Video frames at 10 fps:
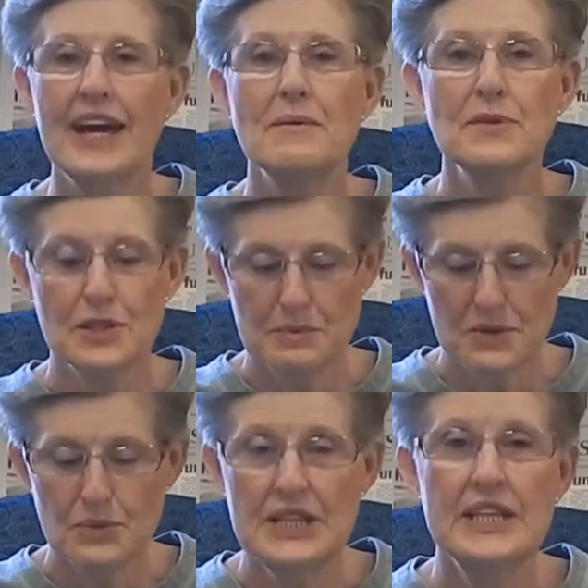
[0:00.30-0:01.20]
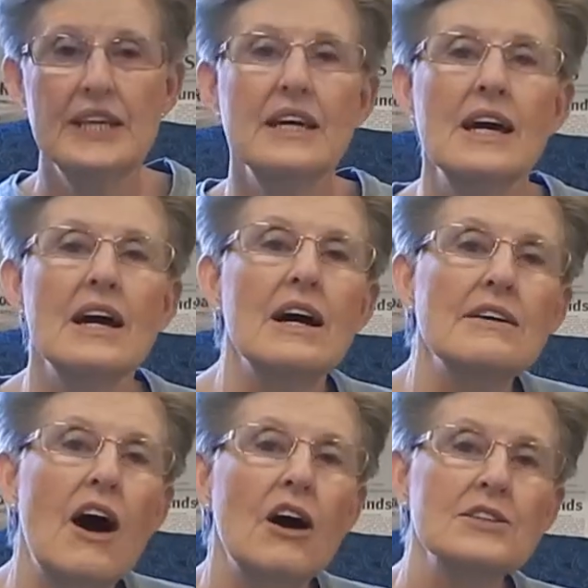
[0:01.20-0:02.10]
I'm going to be
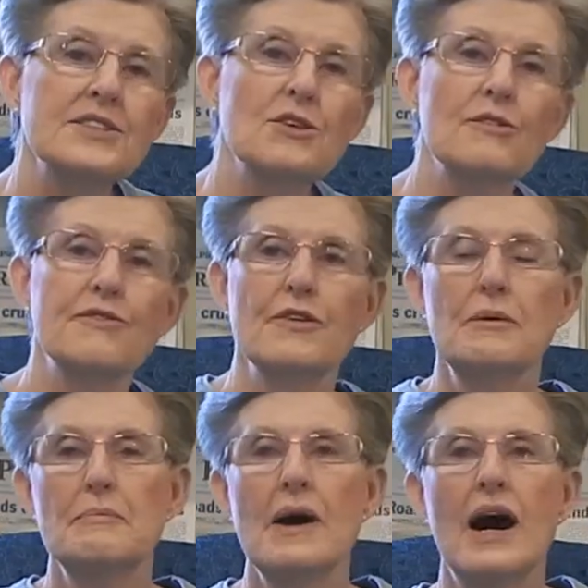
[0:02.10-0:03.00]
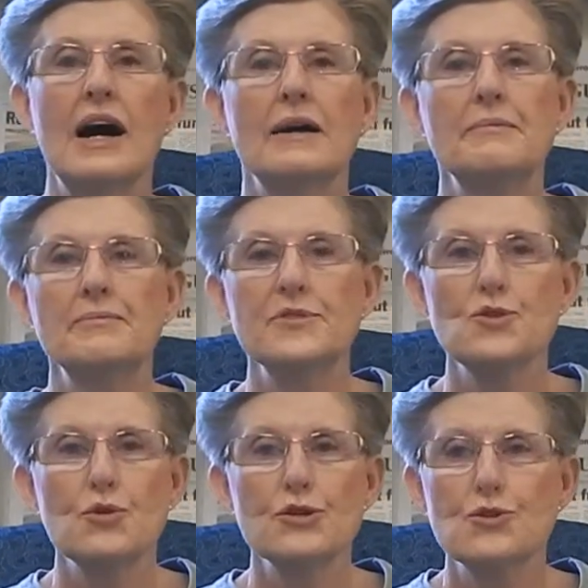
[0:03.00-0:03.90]
reading also from
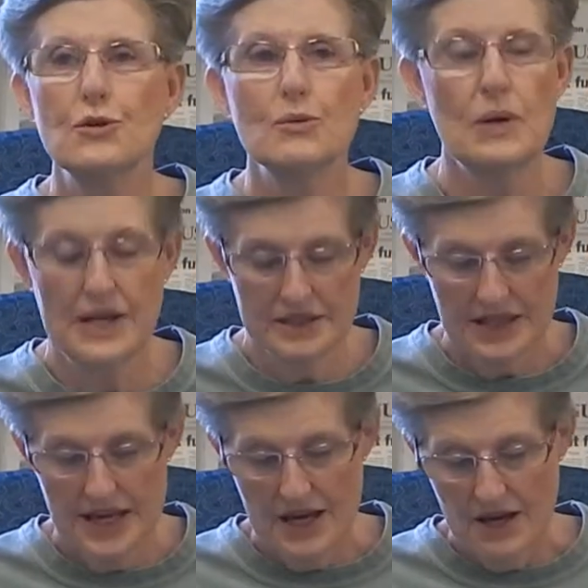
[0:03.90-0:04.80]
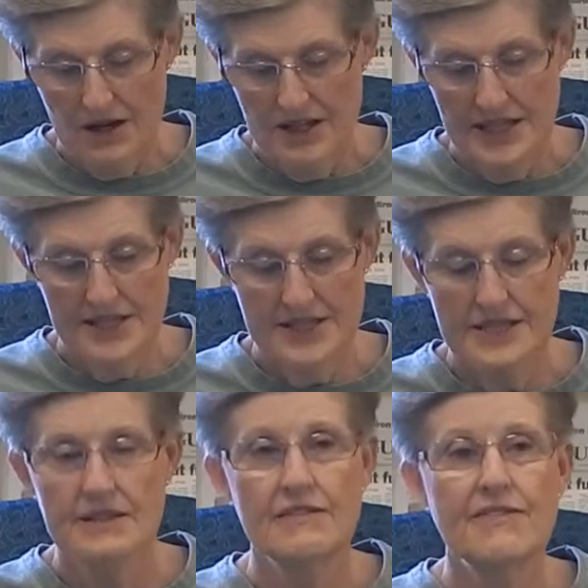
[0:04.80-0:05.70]
George Orwell, his
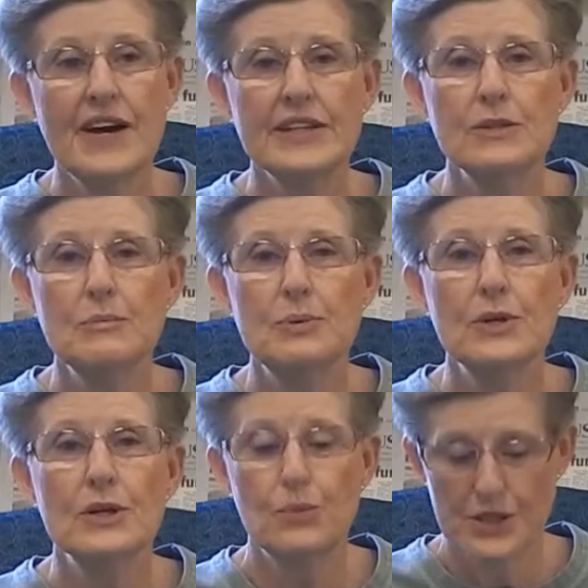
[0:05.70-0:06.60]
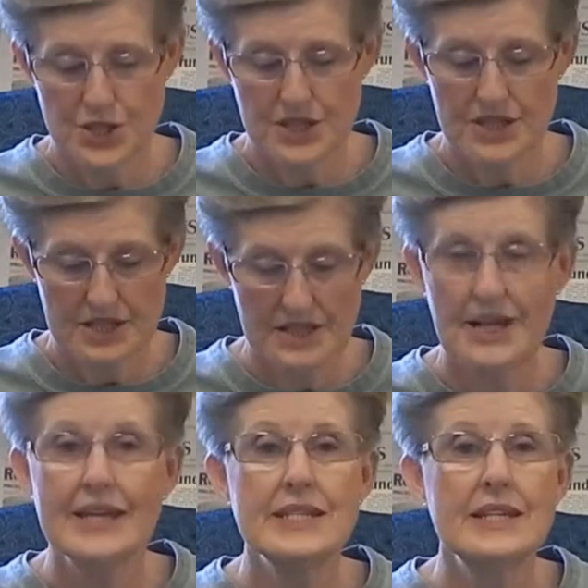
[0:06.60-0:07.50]
final book, which is
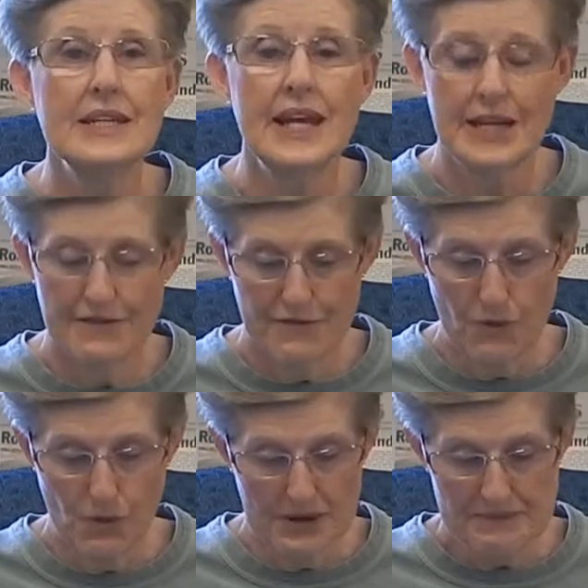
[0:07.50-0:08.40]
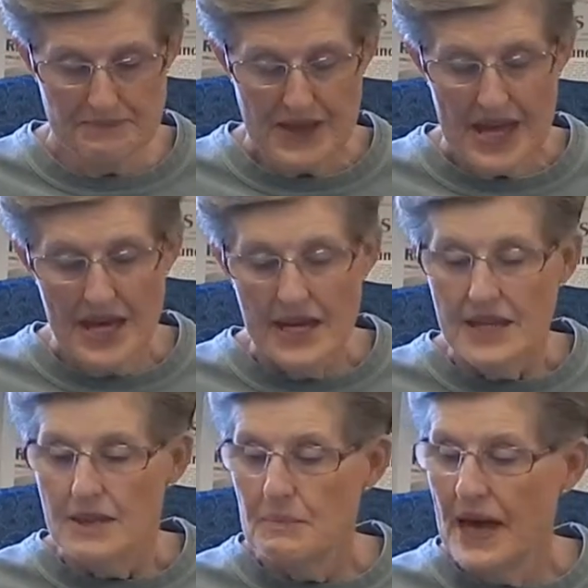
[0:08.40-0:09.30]
1984.
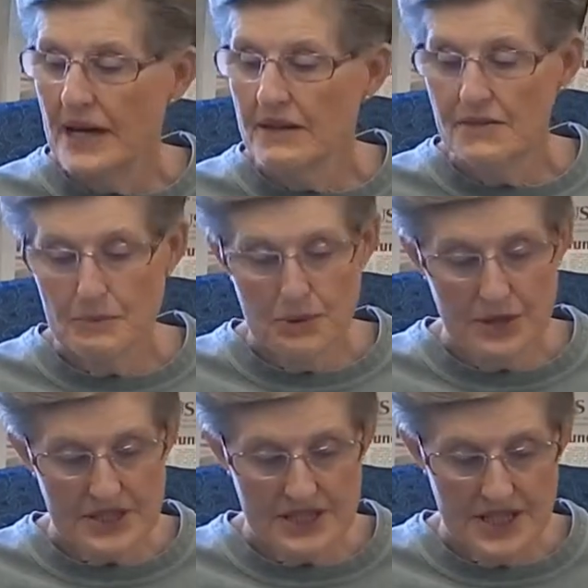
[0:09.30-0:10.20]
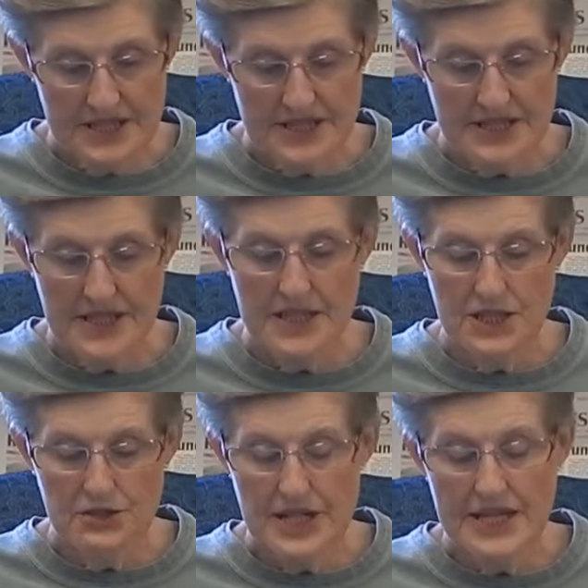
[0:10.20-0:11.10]
The back of the book says, "The
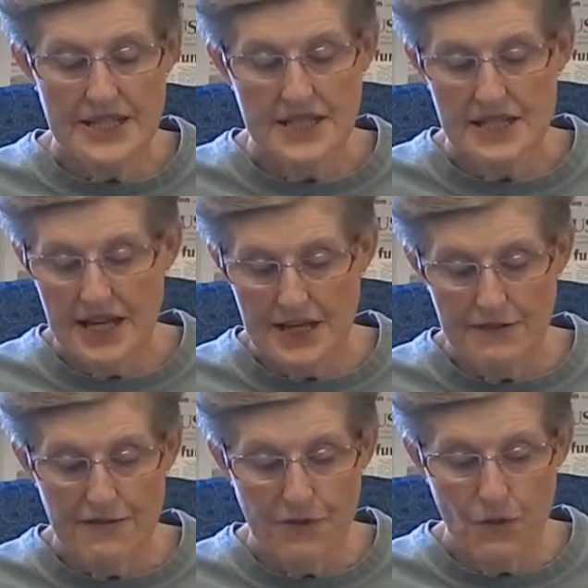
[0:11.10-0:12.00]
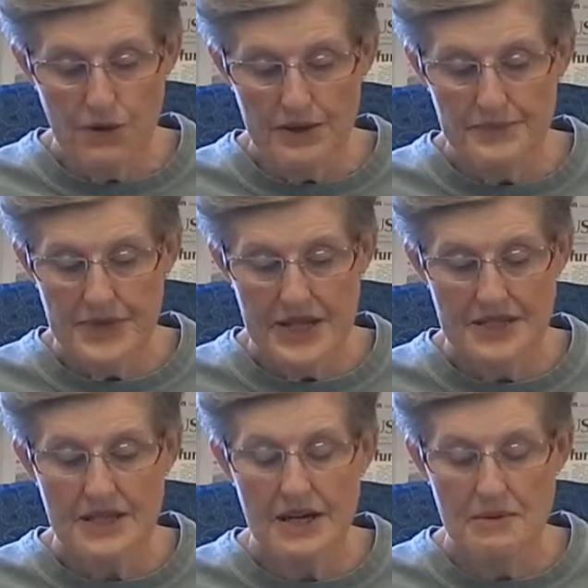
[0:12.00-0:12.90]
year 1984
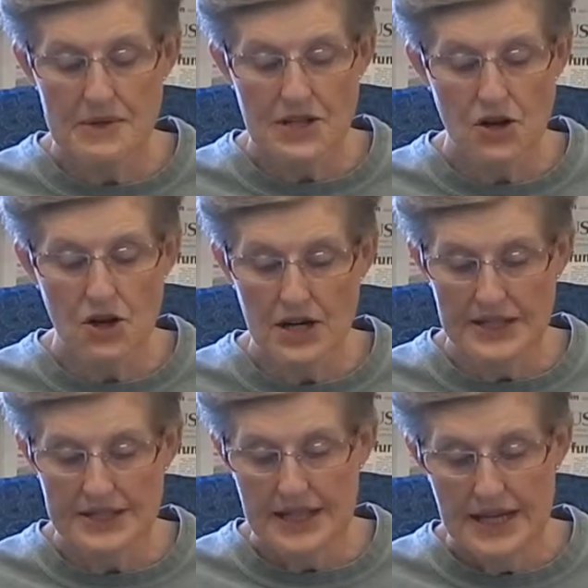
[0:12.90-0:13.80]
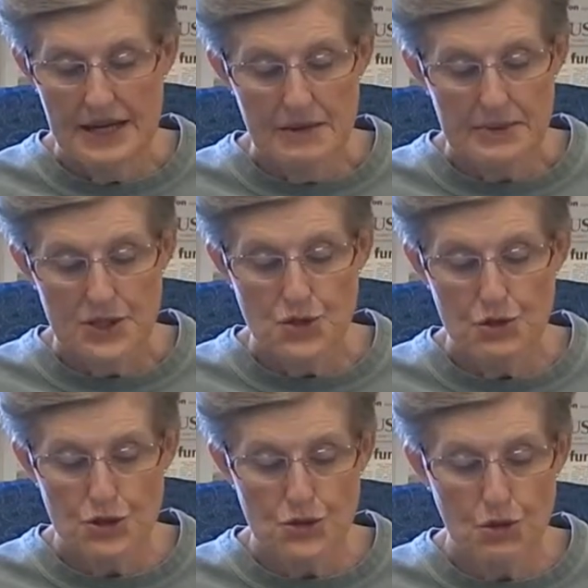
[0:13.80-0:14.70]
has come and gone, but
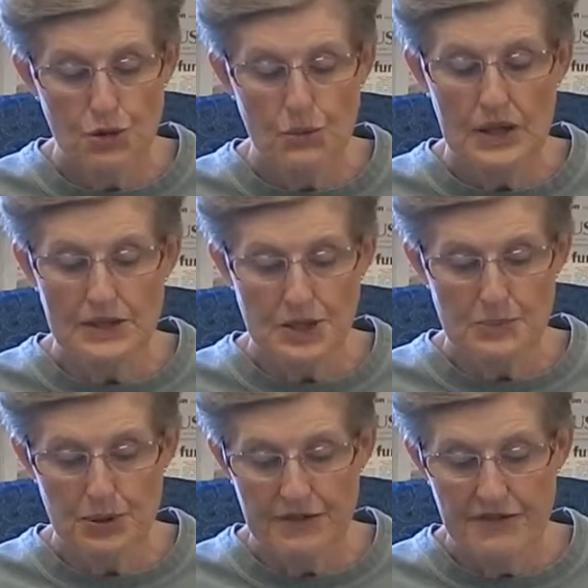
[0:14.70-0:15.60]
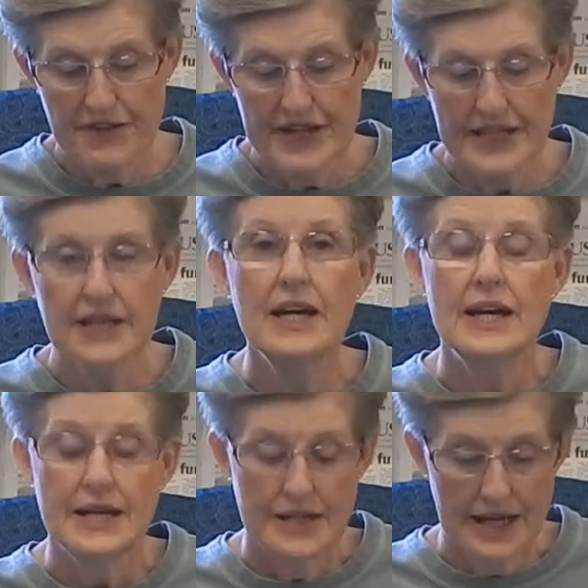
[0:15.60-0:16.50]
George Orwell's prophetic,
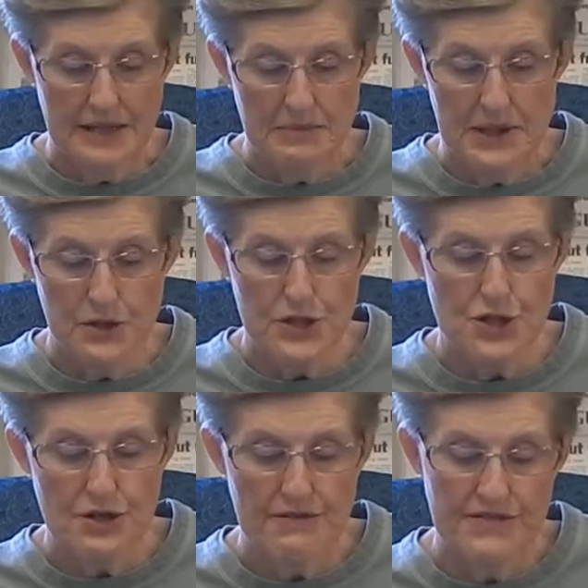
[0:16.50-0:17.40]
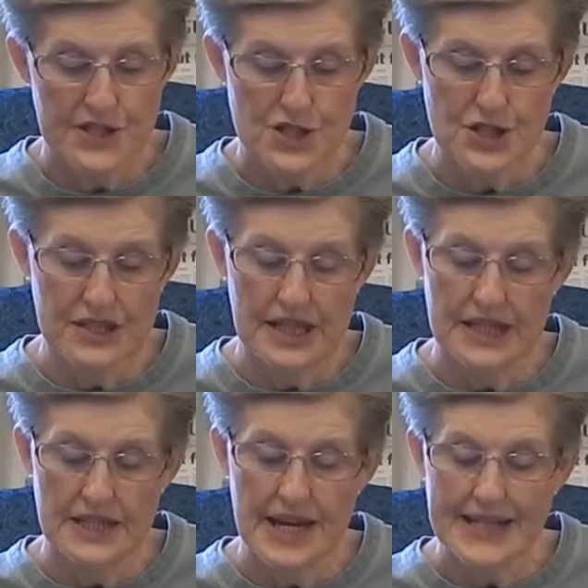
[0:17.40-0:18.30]
nightmarish vision
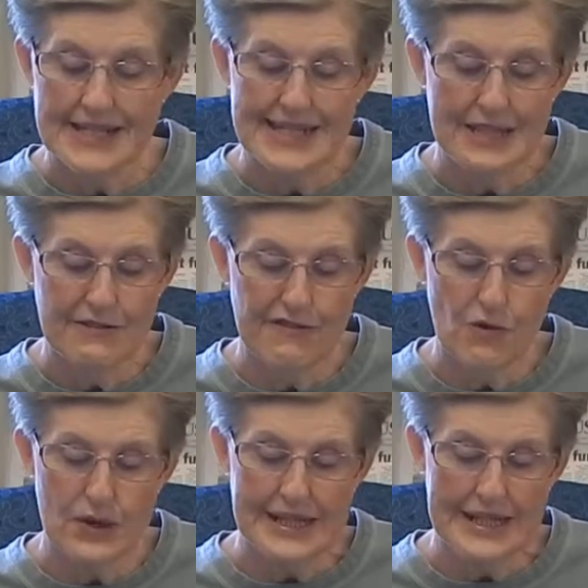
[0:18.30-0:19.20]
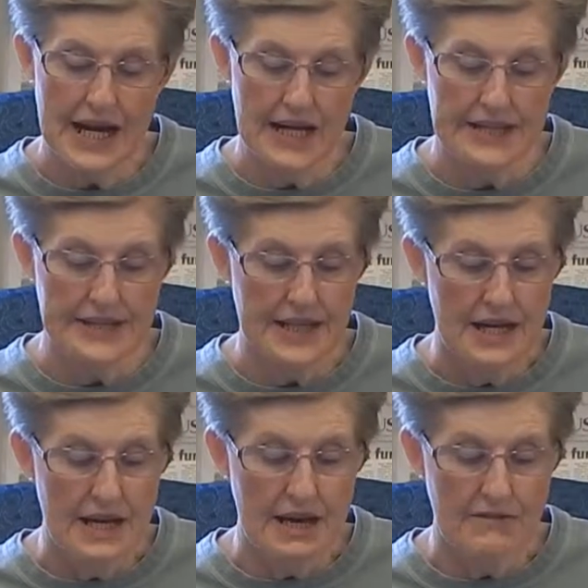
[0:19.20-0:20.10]
in 1949
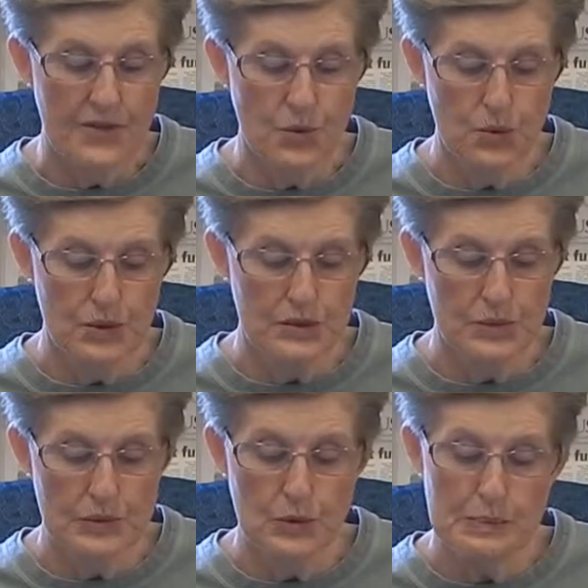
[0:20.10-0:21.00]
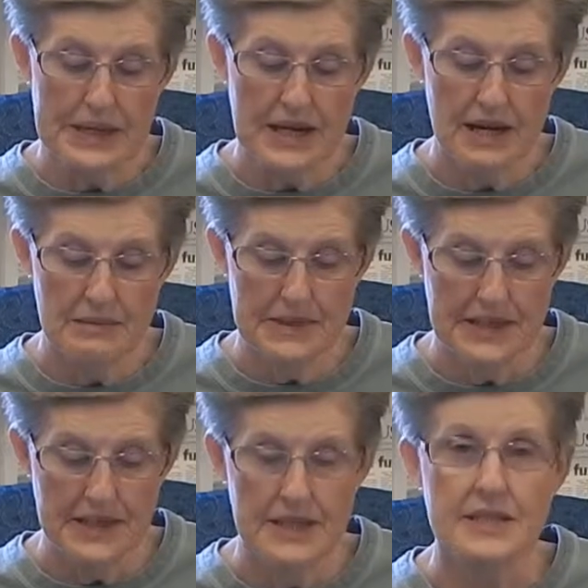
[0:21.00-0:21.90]
of the world we were
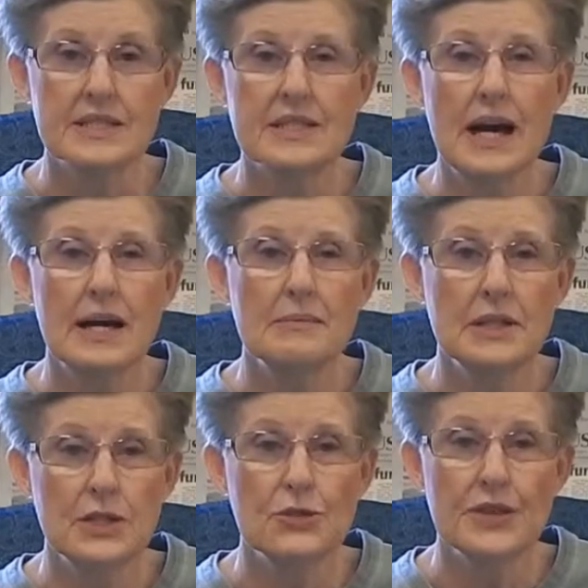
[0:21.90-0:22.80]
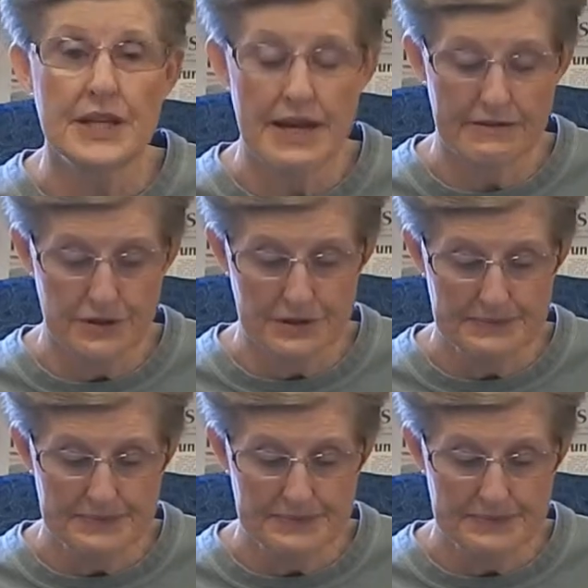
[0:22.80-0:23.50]
becoming is timelier than ever.